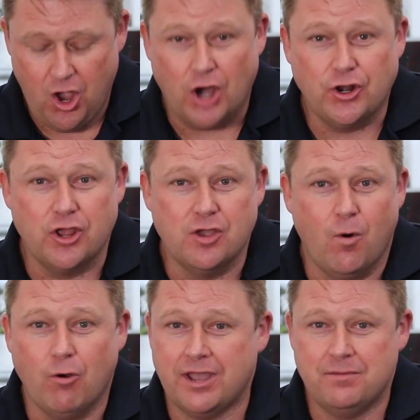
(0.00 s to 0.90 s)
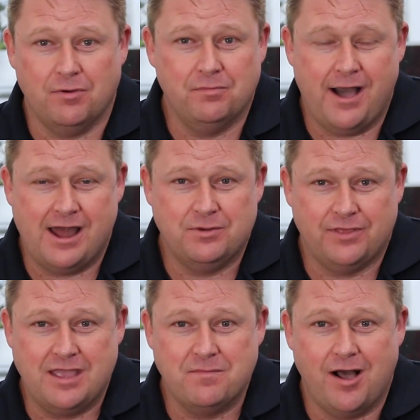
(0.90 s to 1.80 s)
I know you all get bombarded
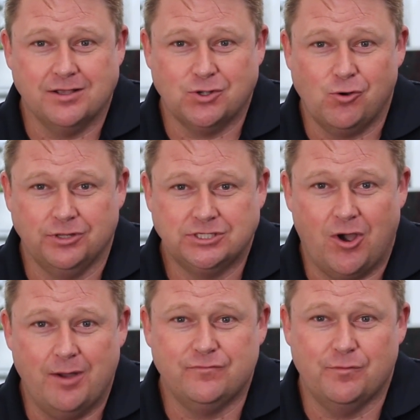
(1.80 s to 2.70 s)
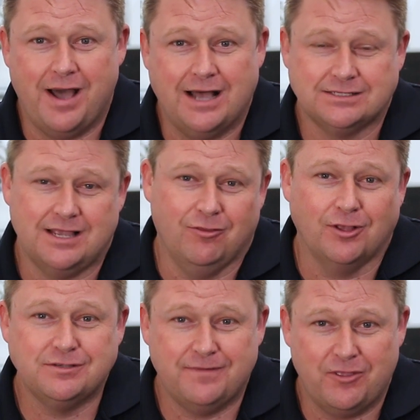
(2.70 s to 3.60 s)
with emails all the time from us and
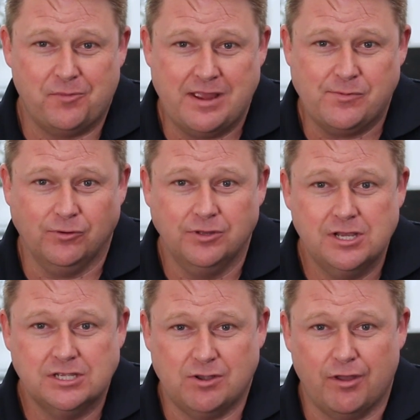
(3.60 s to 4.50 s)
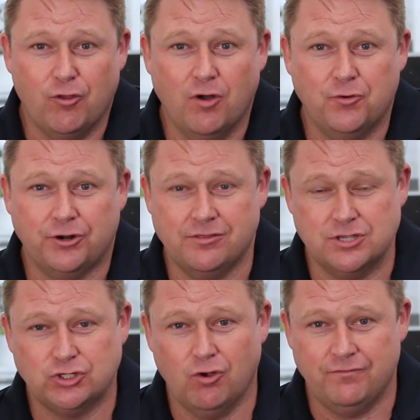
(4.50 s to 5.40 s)
lots of other people, so I thought putting
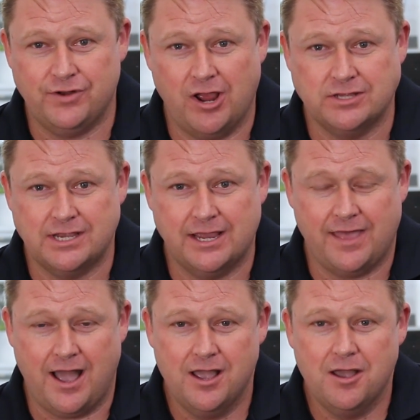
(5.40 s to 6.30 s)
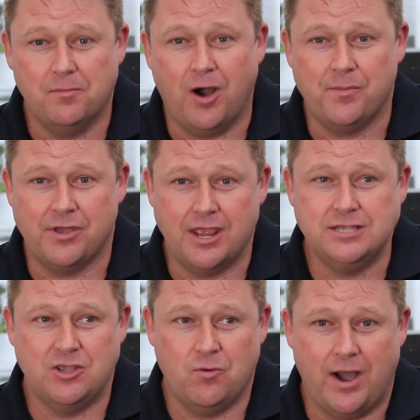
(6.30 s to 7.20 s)
this short video together might be an
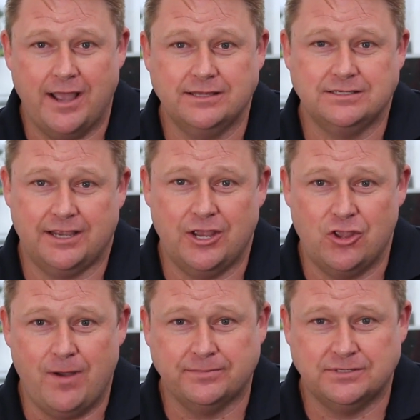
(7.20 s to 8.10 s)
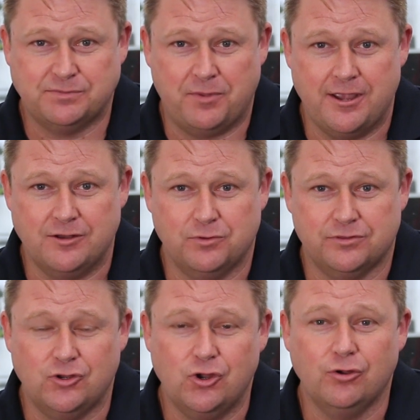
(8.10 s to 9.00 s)
easier way to get you up to speed
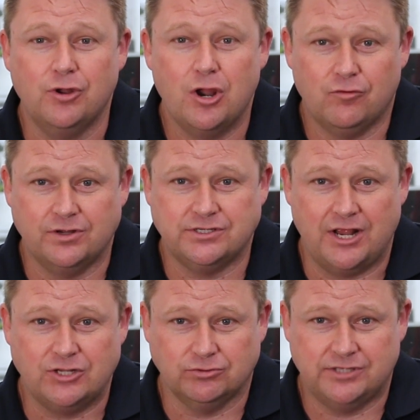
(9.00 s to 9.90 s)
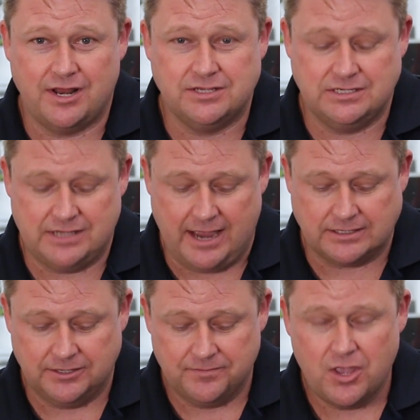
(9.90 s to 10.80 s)
with the new Residential Tenancies
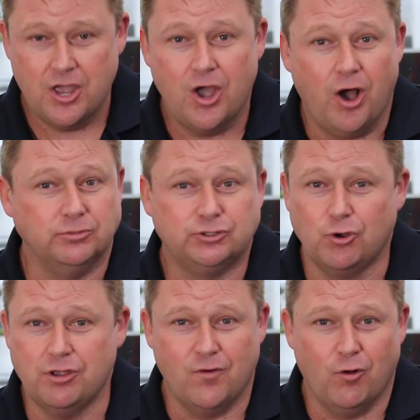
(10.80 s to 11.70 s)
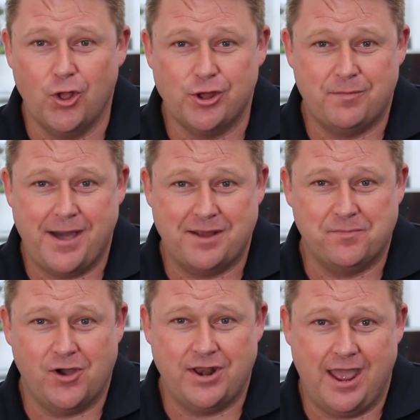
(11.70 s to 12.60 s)
Act. I'm sure you've all heard about it
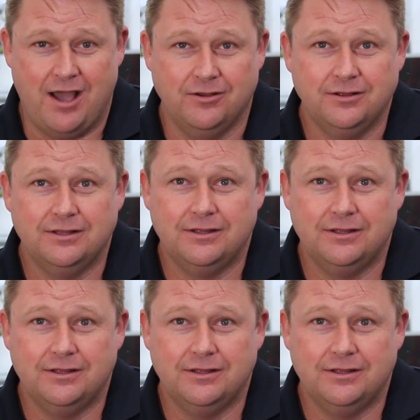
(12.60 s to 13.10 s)
by now.